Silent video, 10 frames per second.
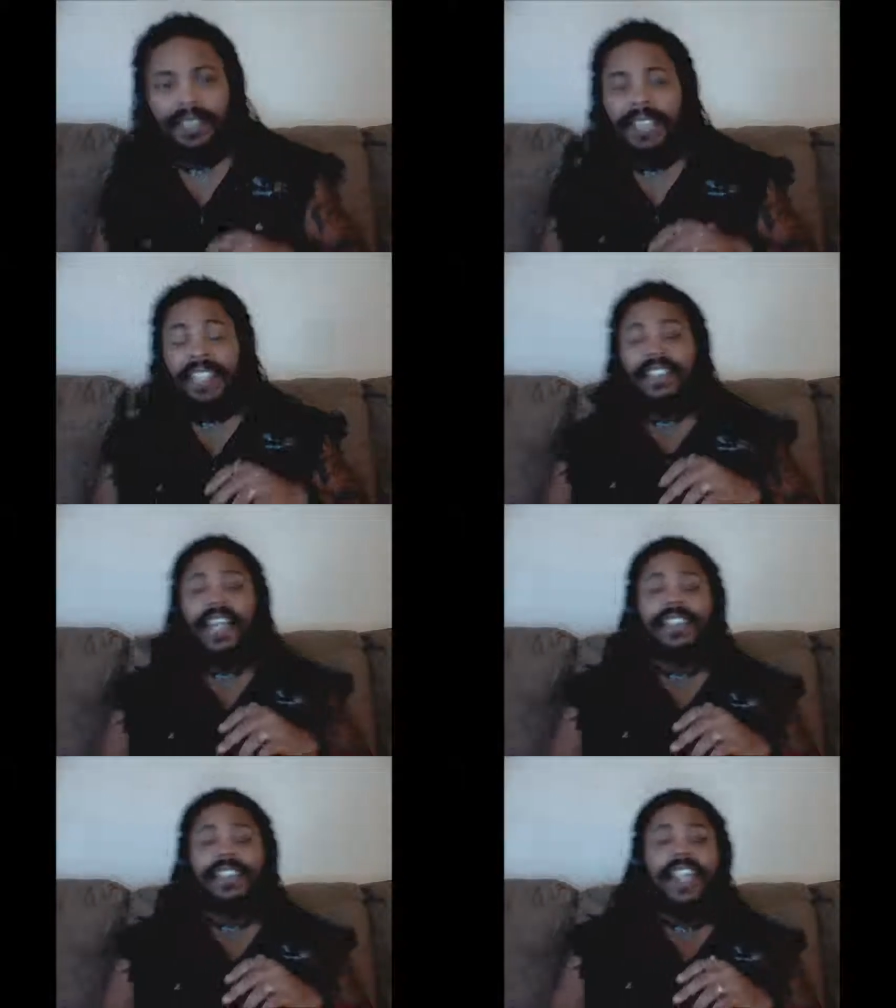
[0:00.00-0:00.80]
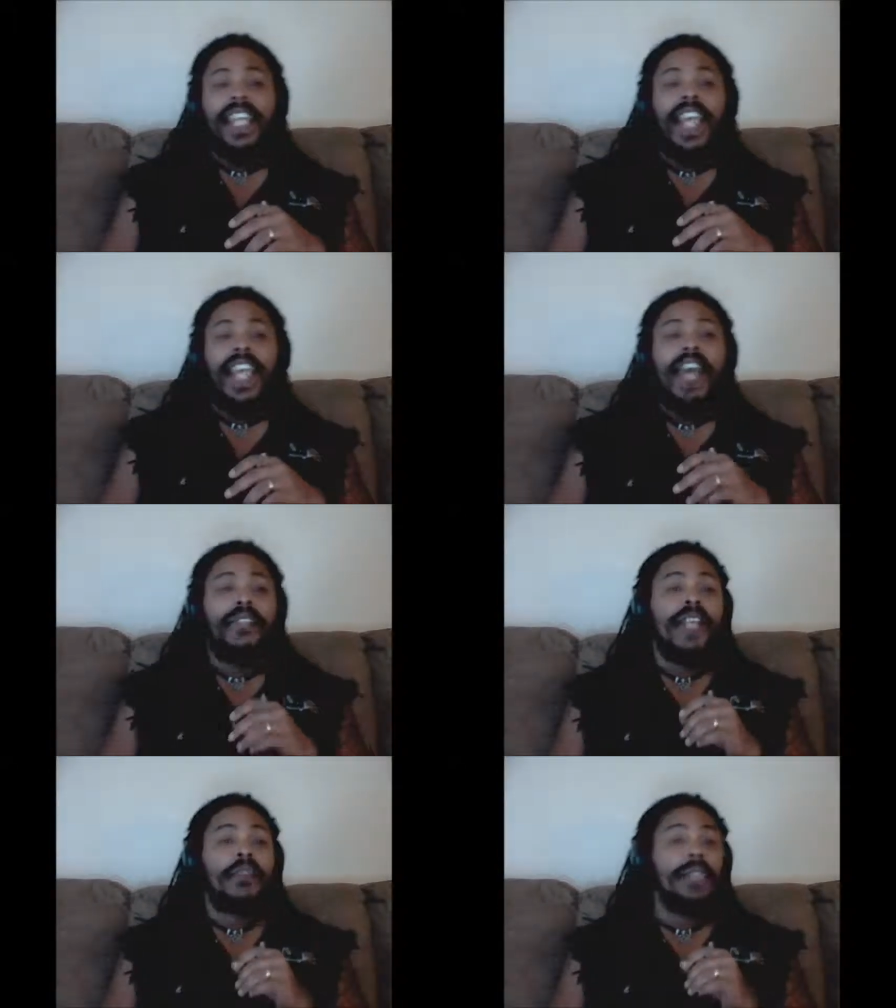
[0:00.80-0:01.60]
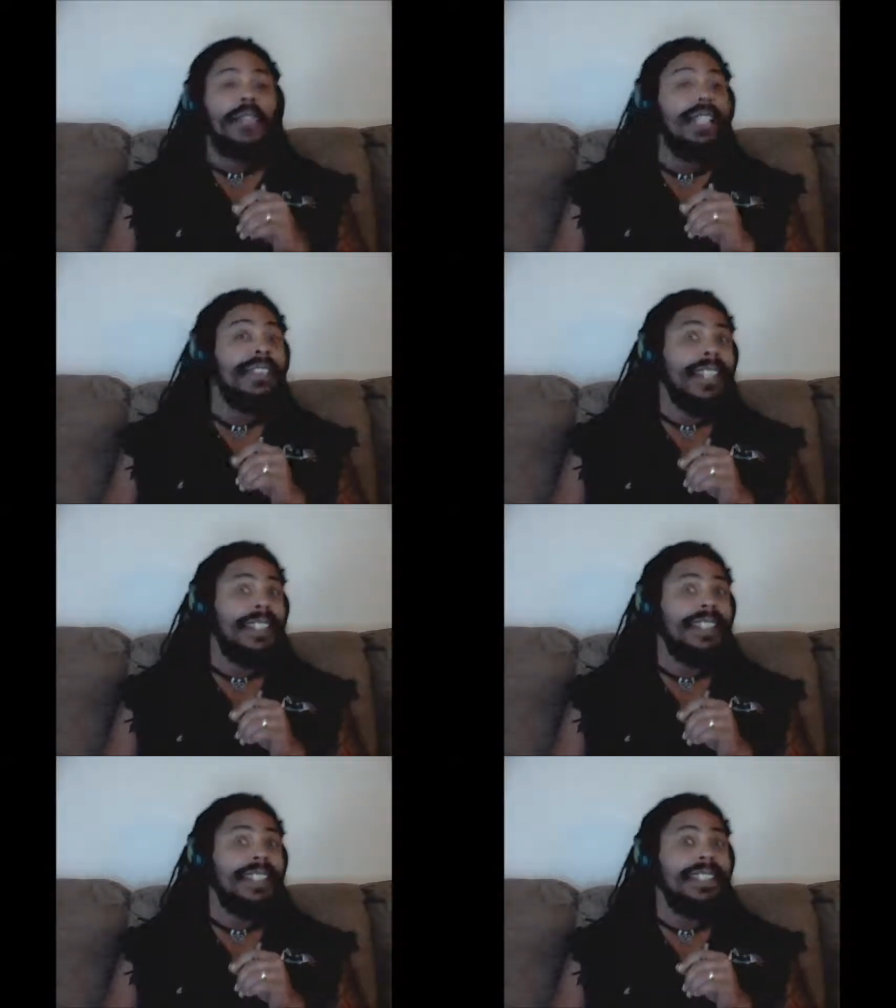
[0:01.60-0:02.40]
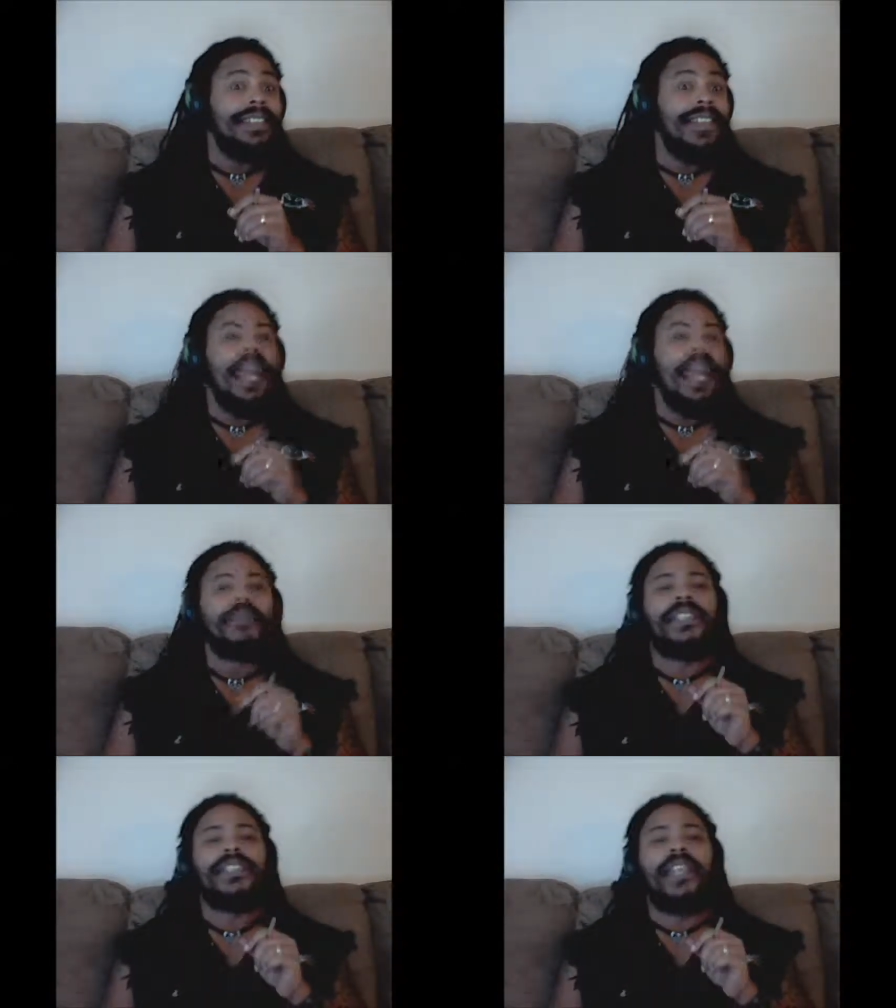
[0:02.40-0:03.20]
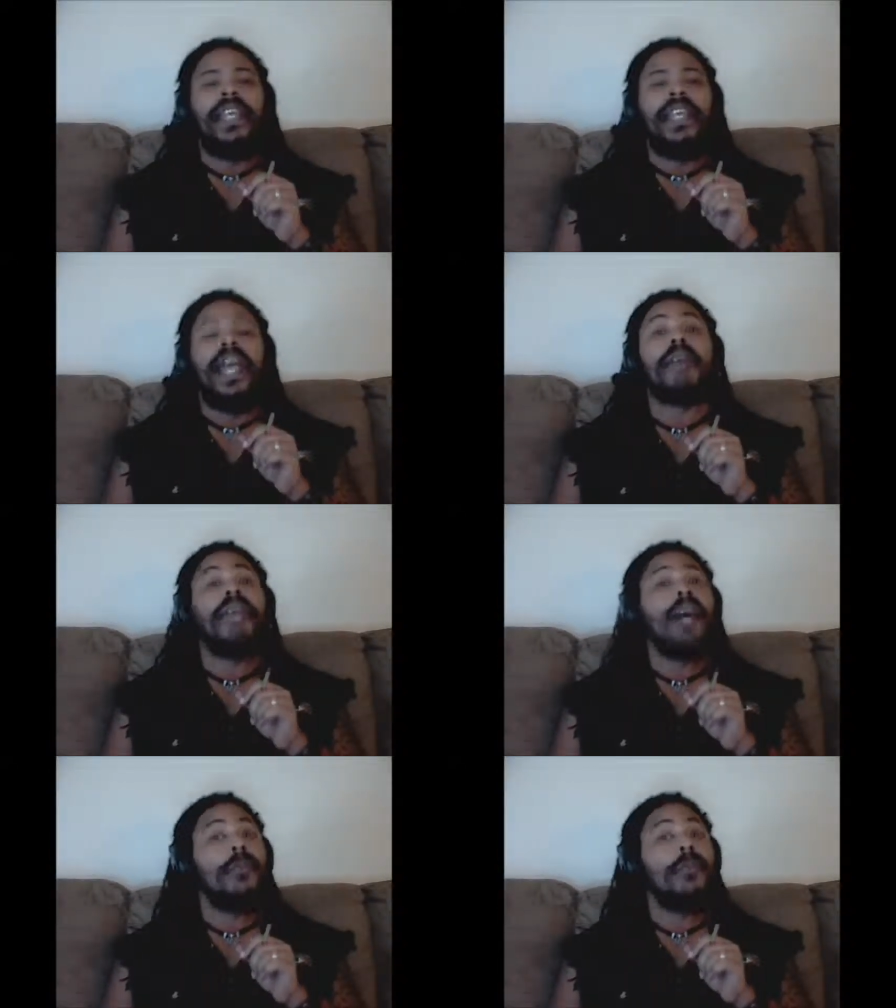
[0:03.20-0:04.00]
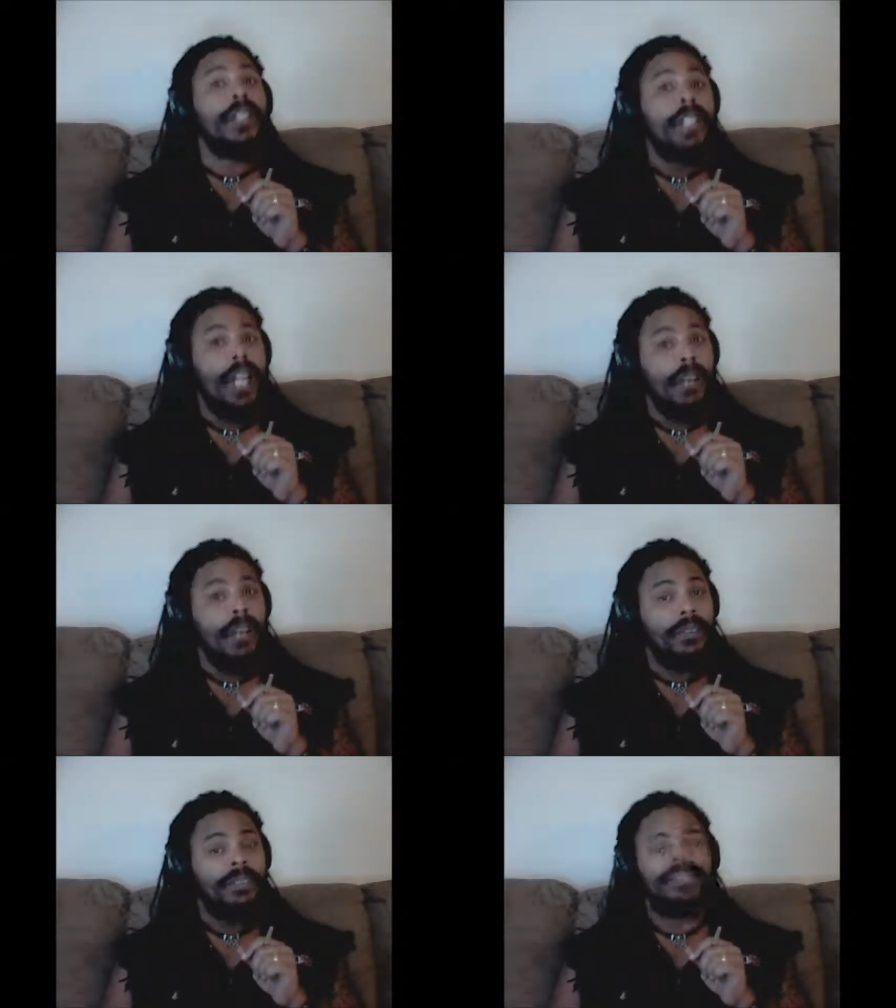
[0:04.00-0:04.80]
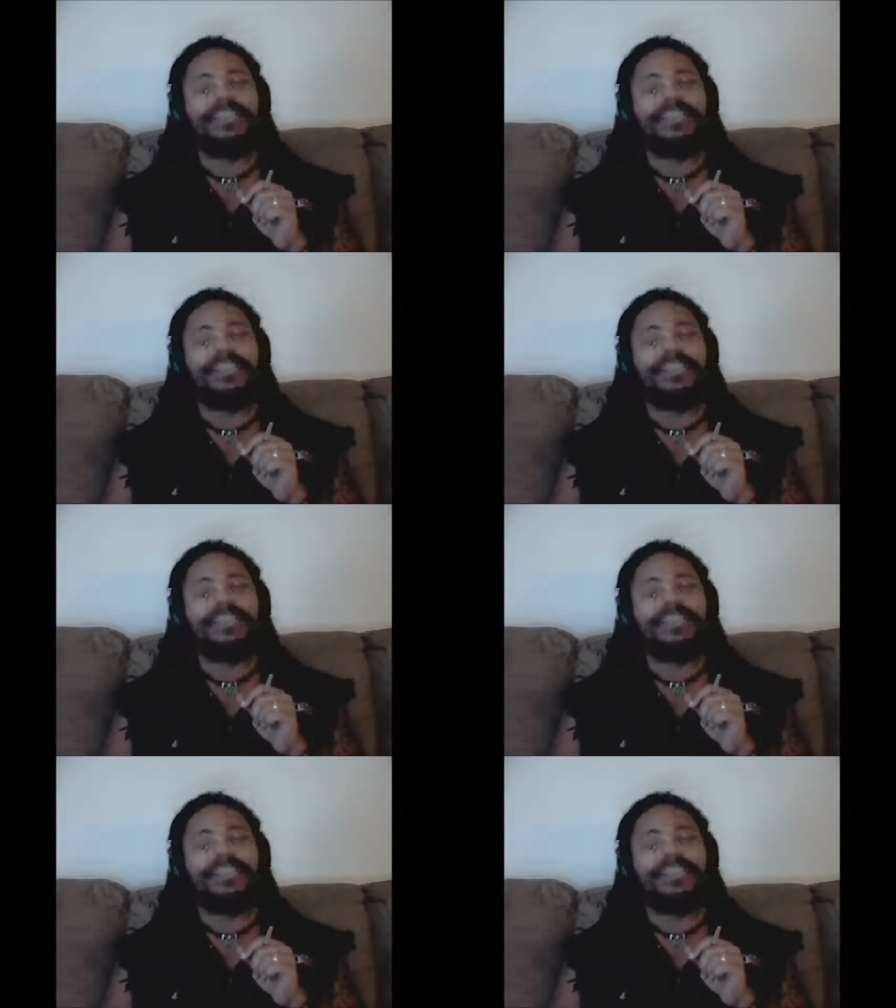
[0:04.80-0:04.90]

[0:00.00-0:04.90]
That's not saying I've never been a Satanist. I'm just saying I'm not one now.